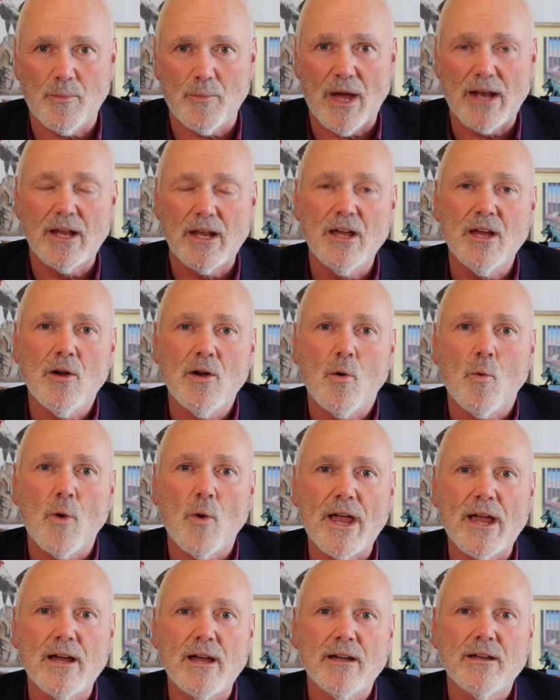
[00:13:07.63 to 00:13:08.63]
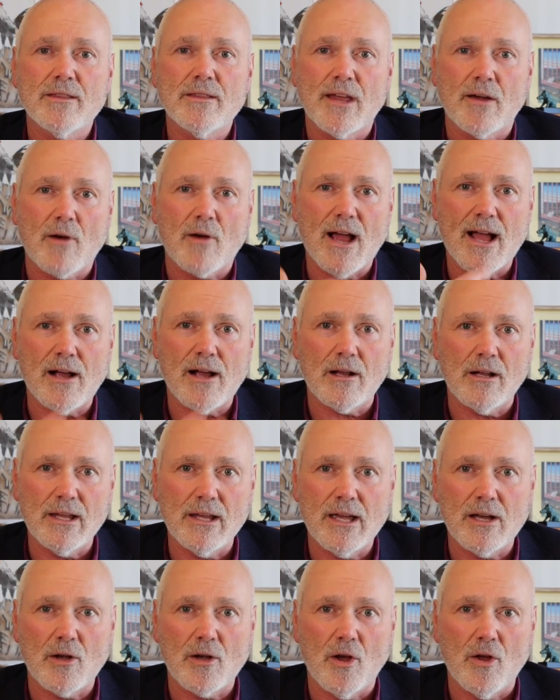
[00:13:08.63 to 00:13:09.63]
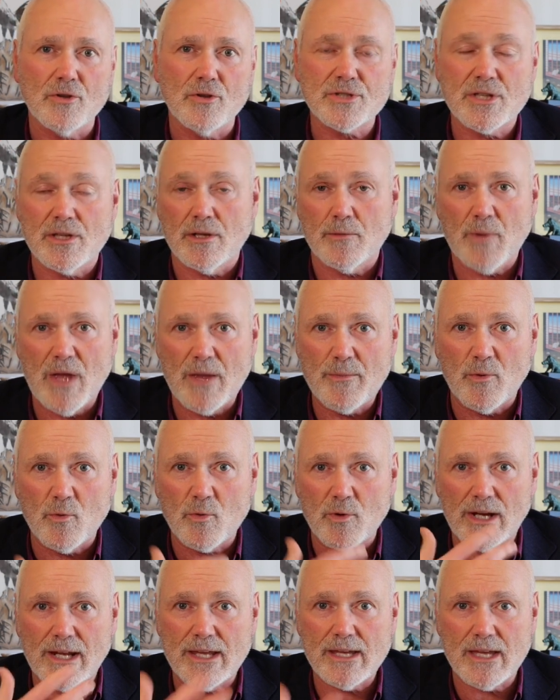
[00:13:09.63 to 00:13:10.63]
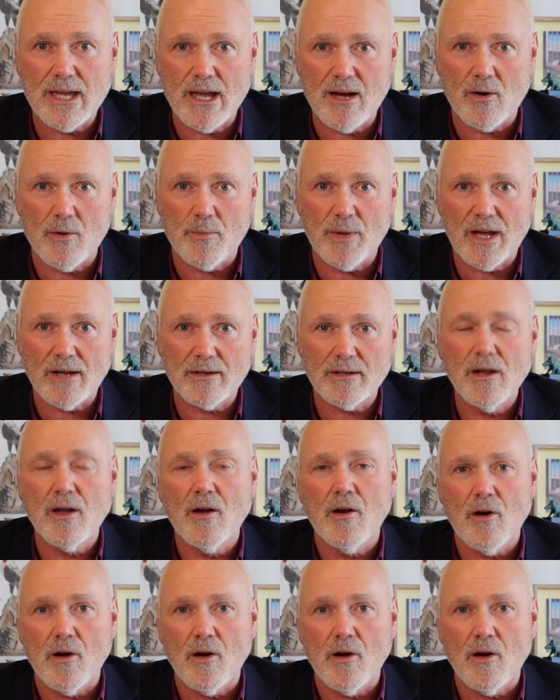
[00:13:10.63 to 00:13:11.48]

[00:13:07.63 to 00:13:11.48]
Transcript: But where there are clear goals that people really care about,